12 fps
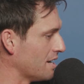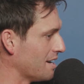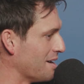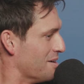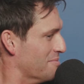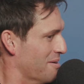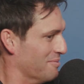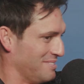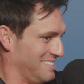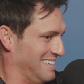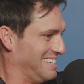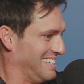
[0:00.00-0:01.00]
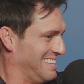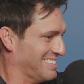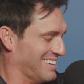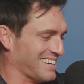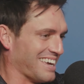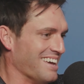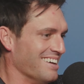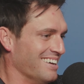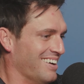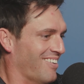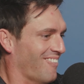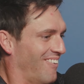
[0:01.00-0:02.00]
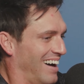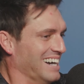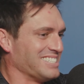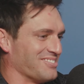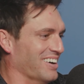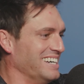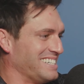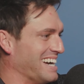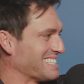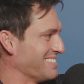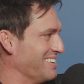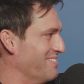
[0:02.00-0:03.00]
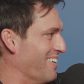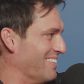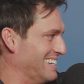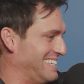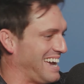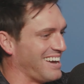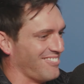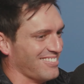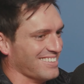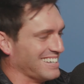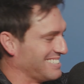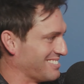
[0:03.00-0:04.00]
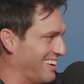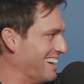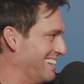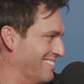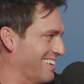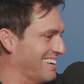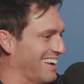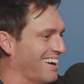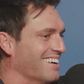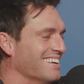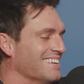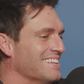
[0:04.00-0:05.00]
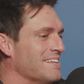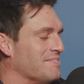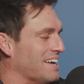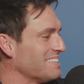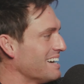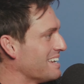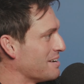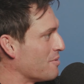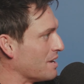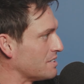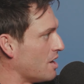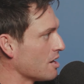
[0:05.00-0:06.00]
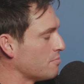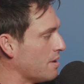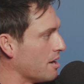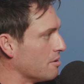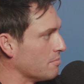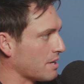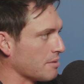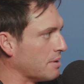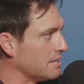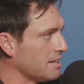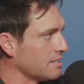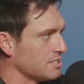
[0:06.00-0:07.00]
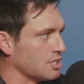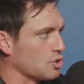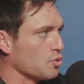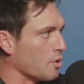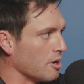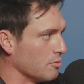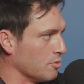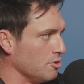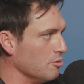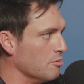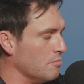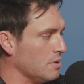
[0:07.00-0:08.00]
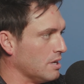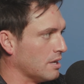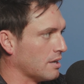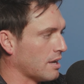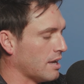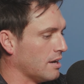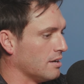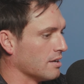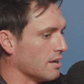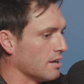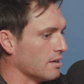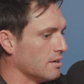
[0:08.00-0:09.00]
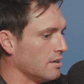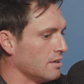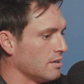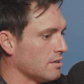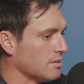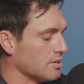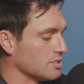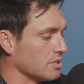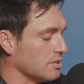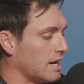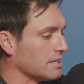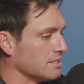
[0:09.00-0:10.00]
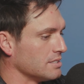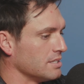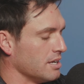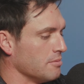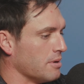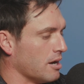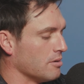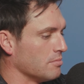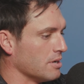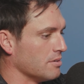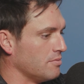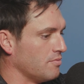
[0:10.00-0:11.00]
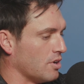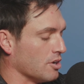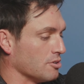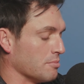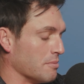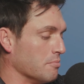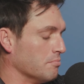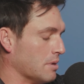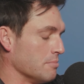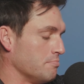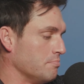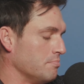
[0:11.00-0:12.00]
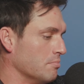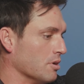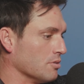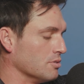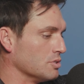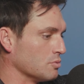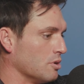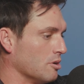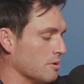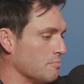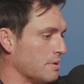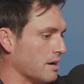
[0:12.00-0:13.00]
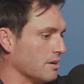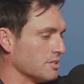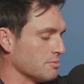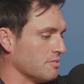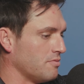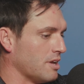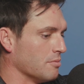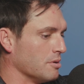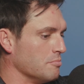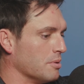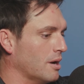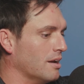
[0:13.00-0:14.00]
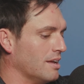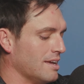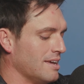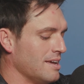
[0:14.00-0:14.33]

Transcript: And I remember thinking, like, why is Rich asking me about my dad? We're, like, training right now. Yeah. Not that I didn't want to talk about him. Like, my dad's an incredible human being. And there's a lot to say about my father, my mother as well, my parents, my family. But